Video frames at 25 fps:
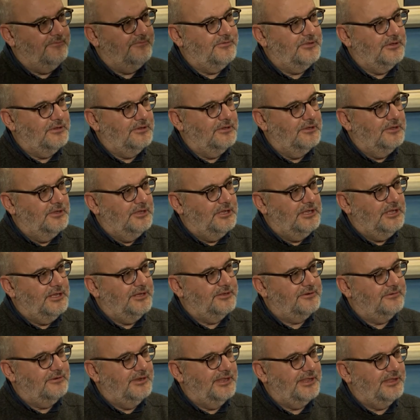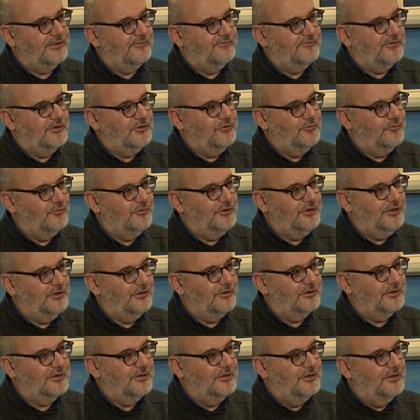if the interest of the
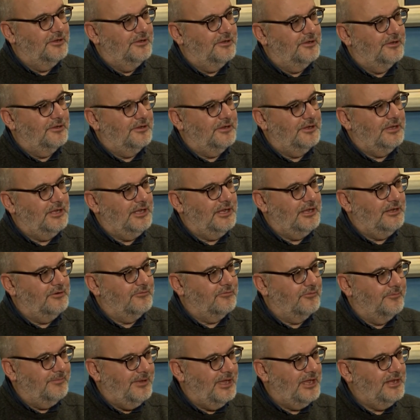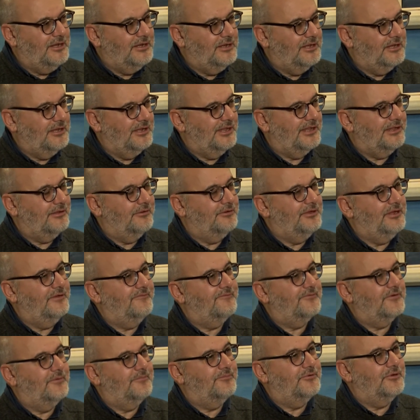union in Romania is so
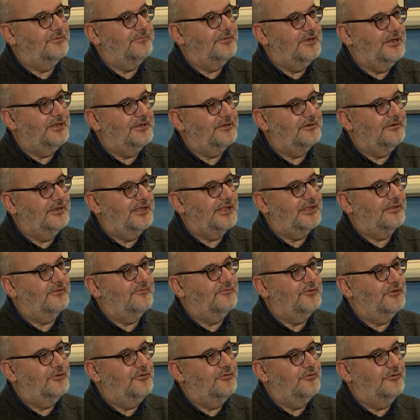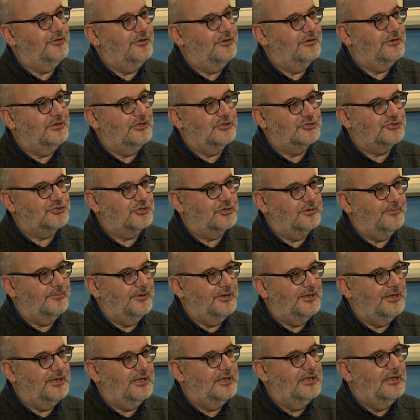different from the interest of the union in
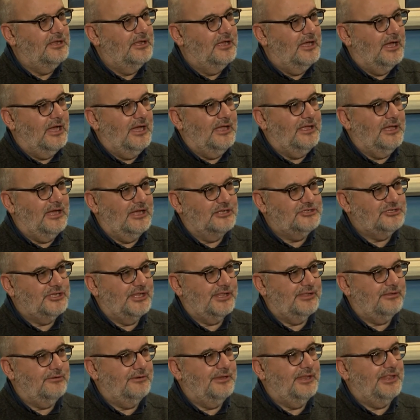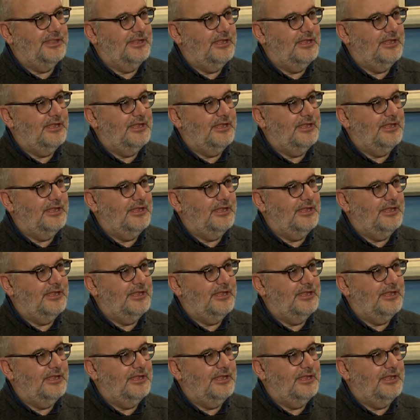Germany, I just don't